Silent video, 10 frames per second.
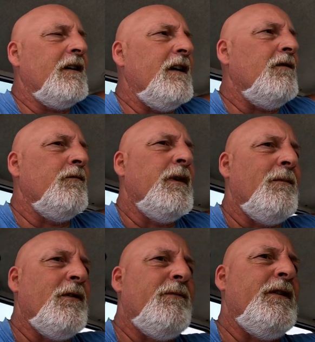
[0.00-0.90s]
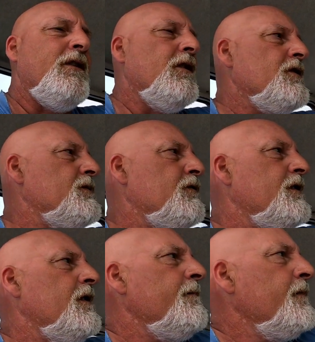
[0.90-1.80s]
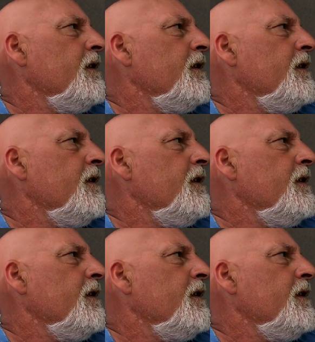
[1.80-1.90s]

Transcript: I can't remember, to be honest with you.